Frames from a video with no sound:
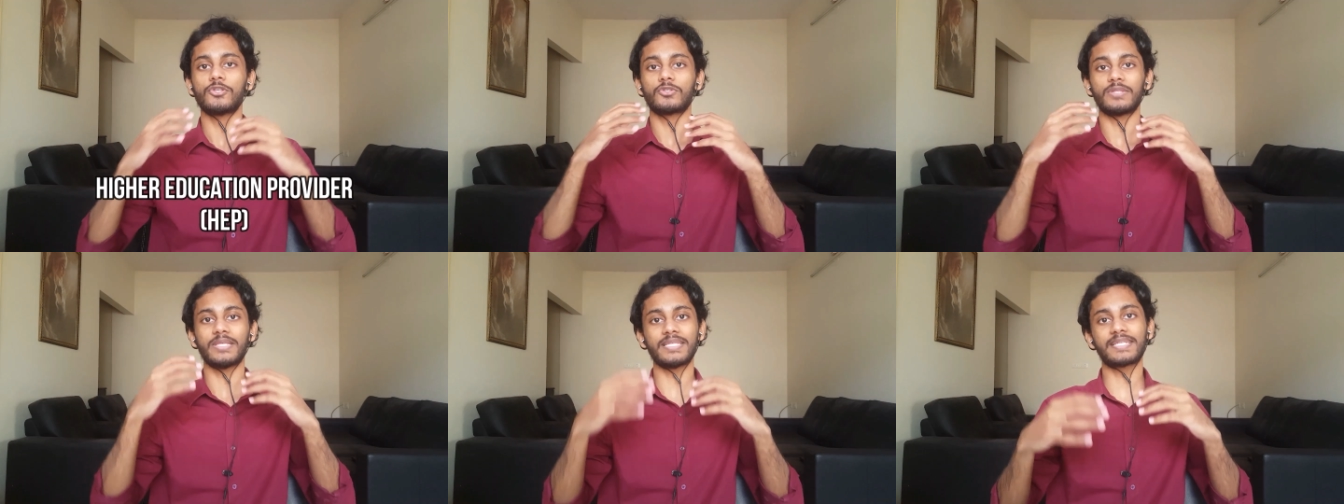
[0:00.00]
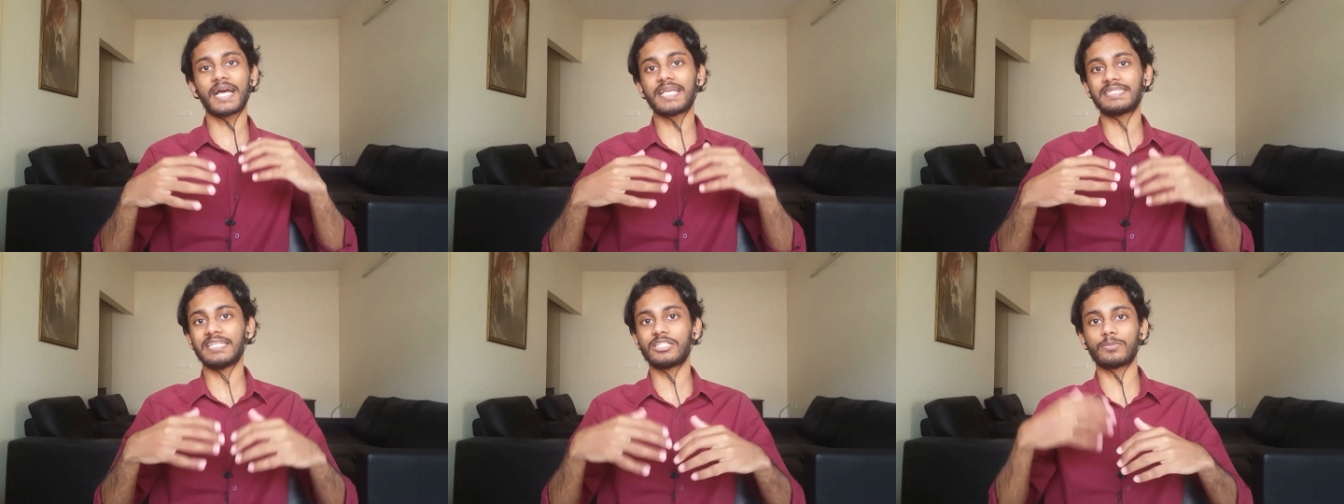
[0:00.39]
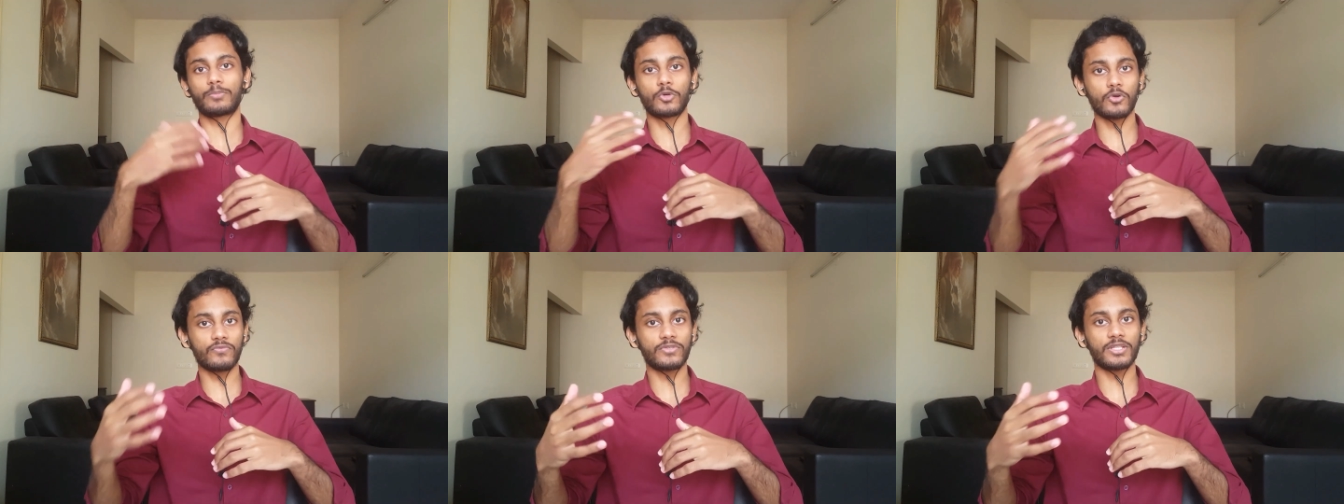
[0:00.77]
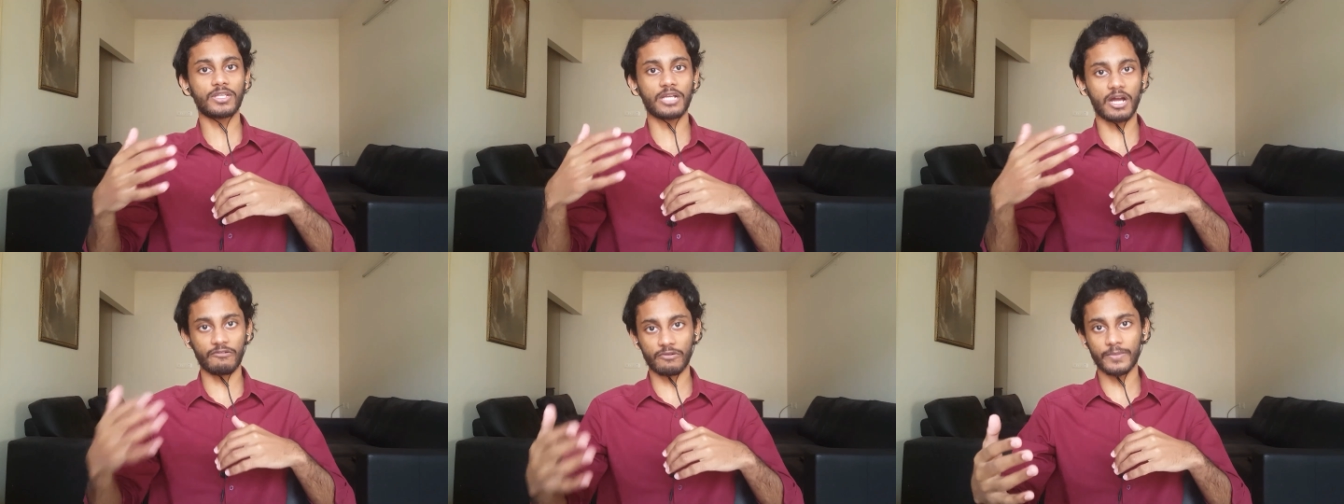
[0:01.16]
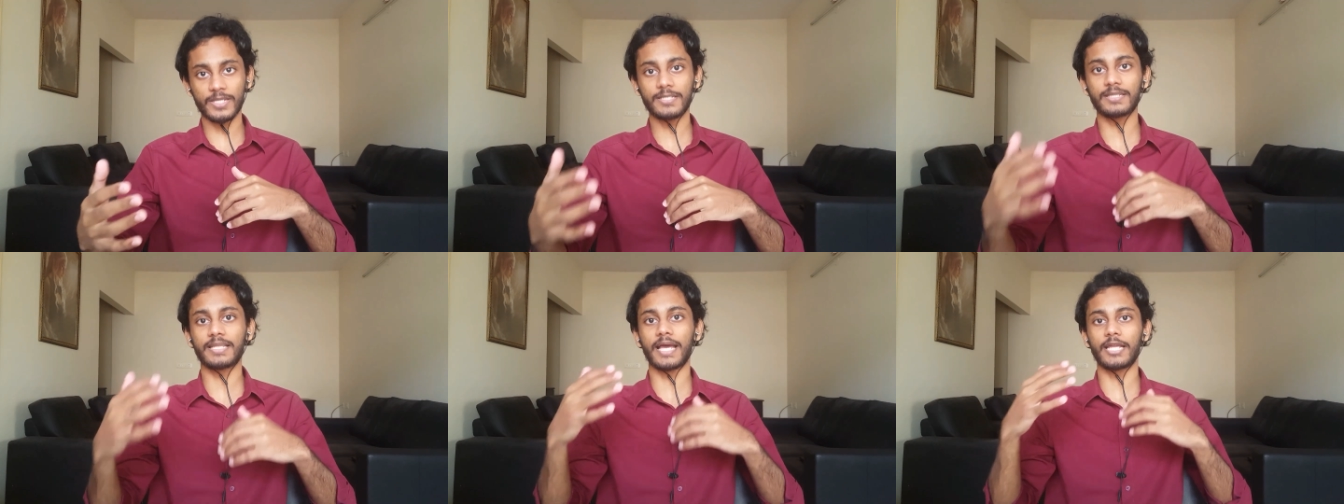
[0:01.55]
so these guys need to prove to the
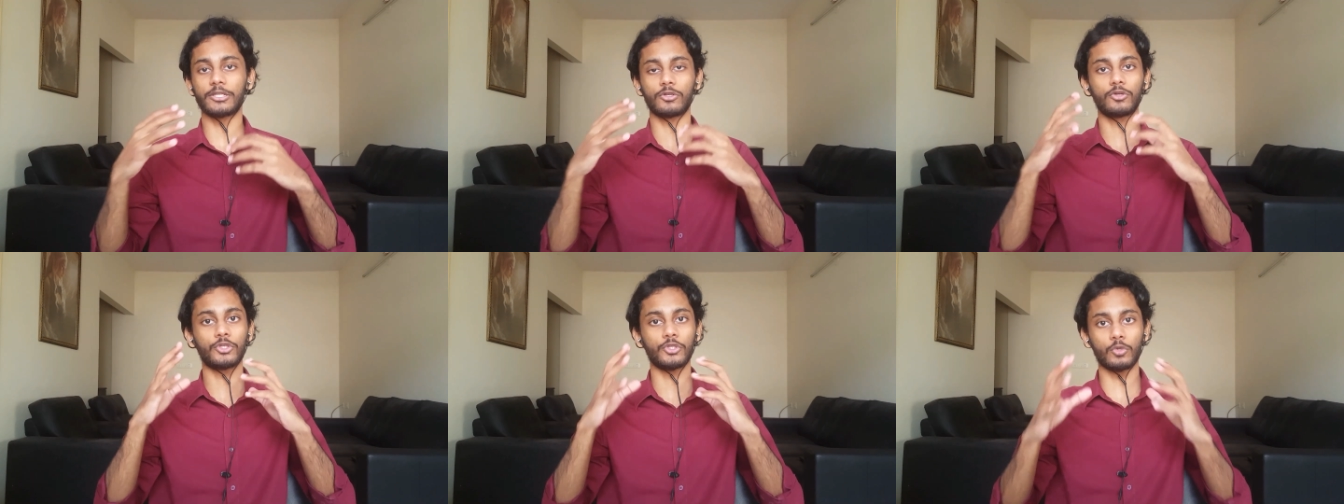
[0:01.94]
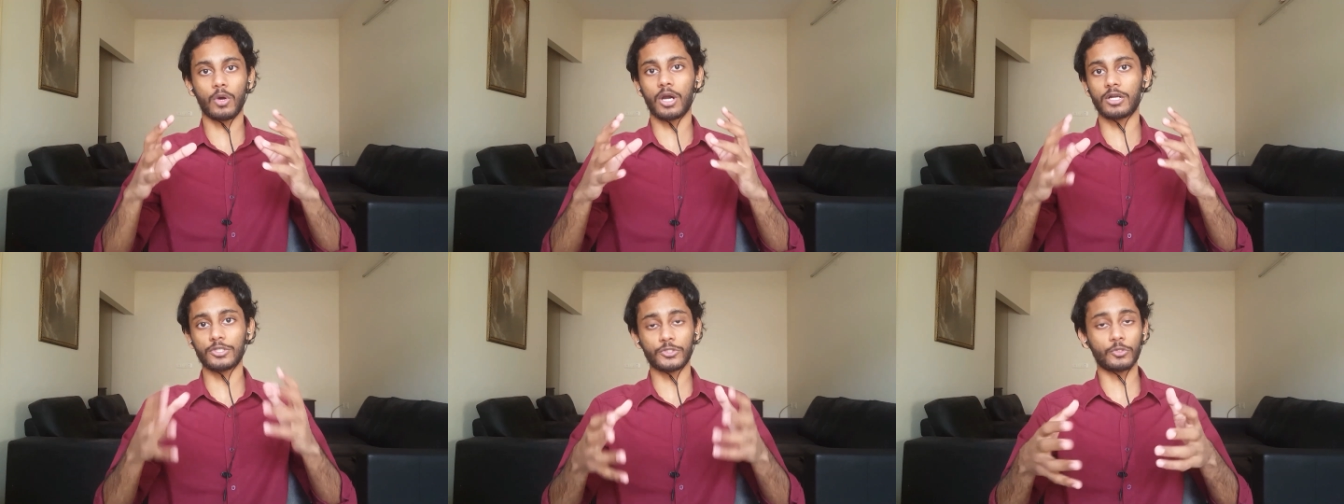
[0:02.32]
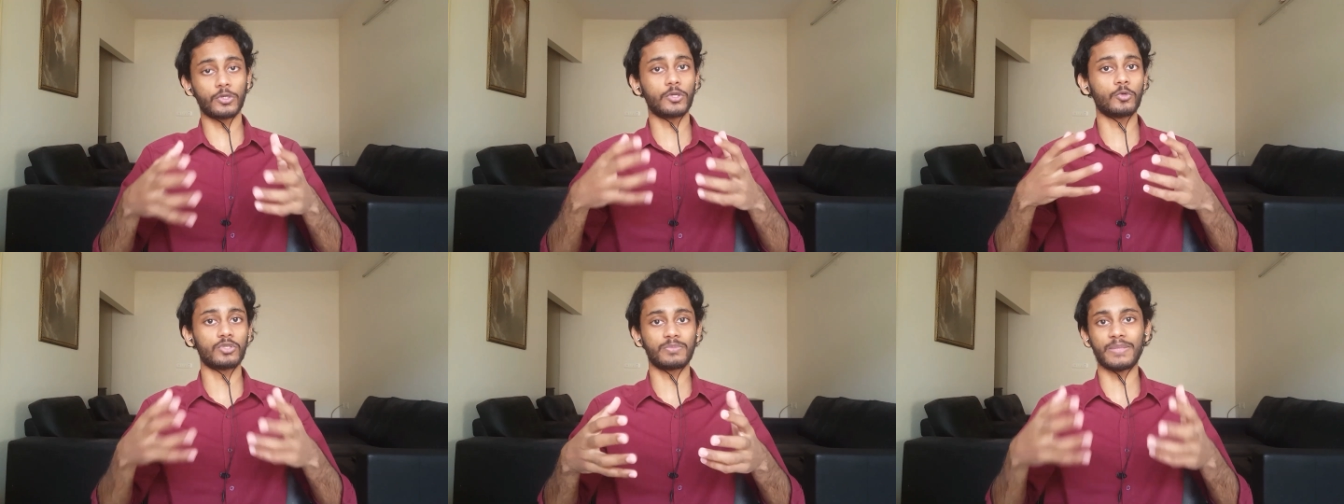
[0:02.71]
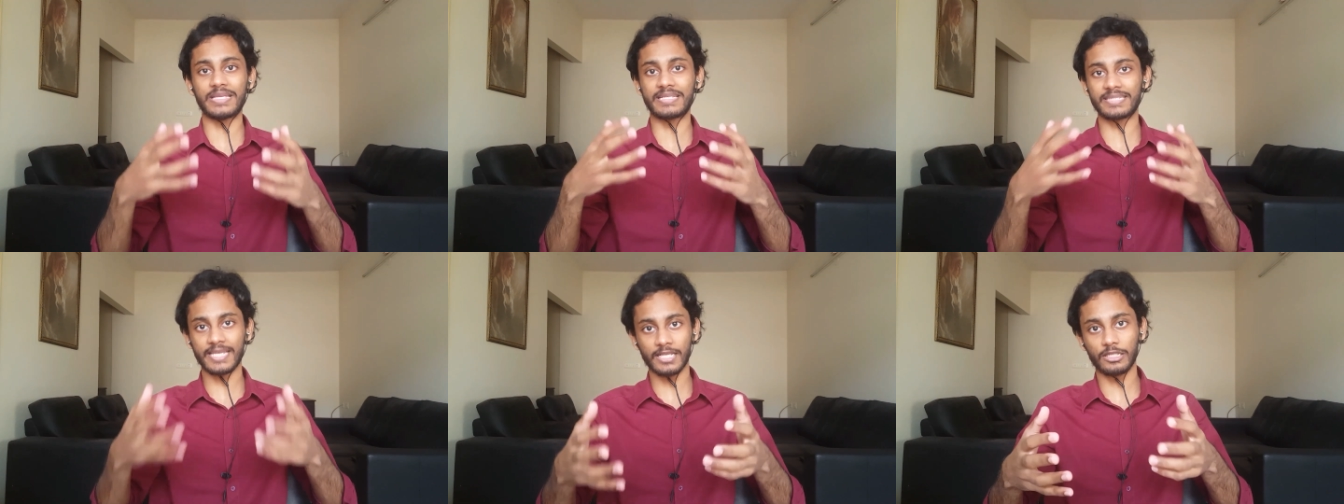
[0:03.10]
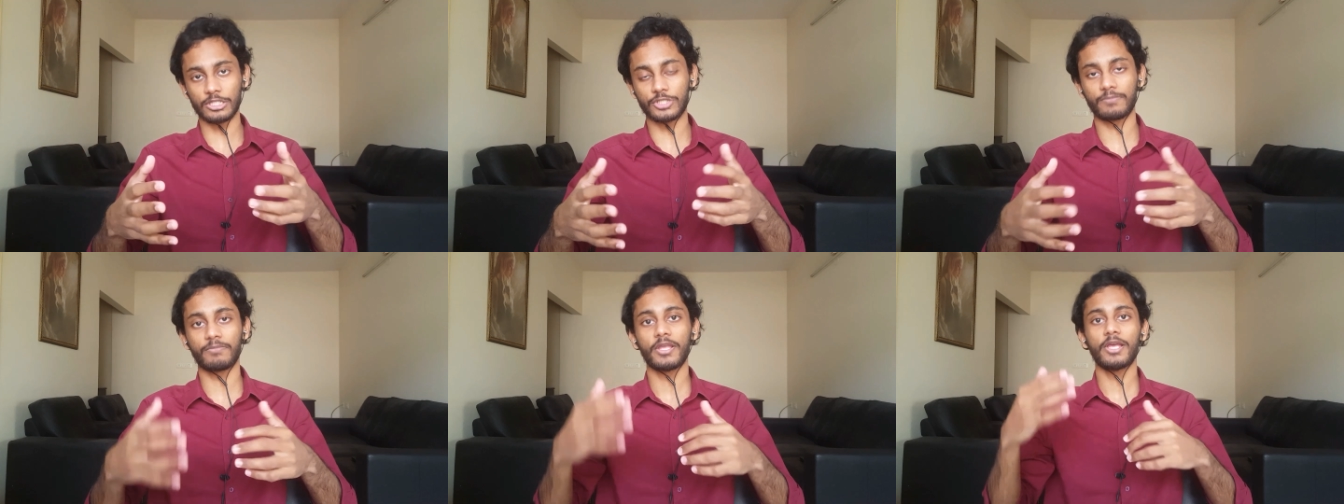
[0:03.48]
government that, you know, you are a student who speaks
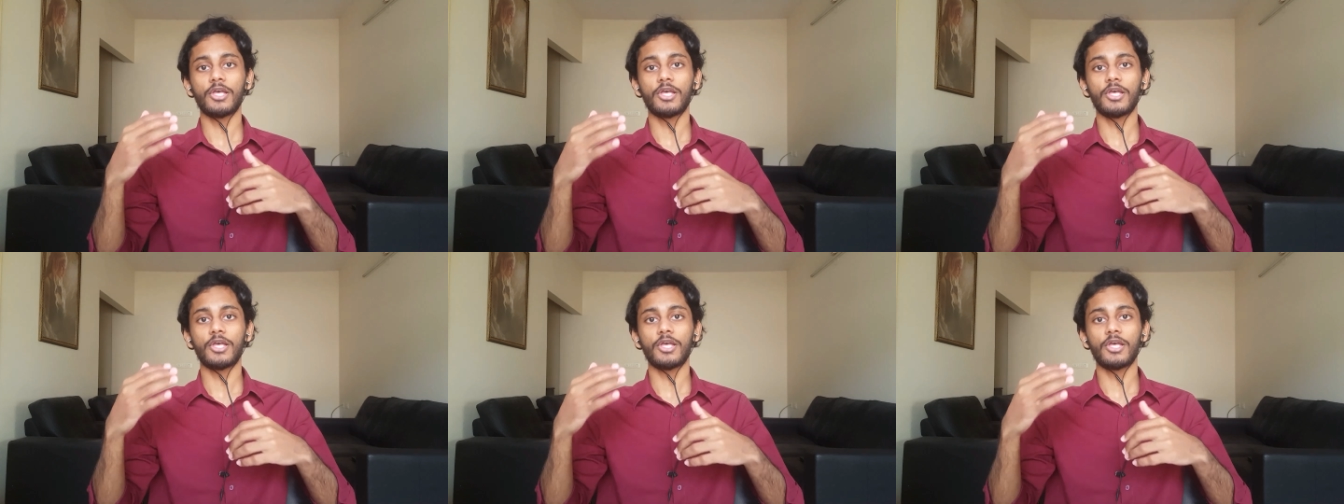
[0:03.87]
English.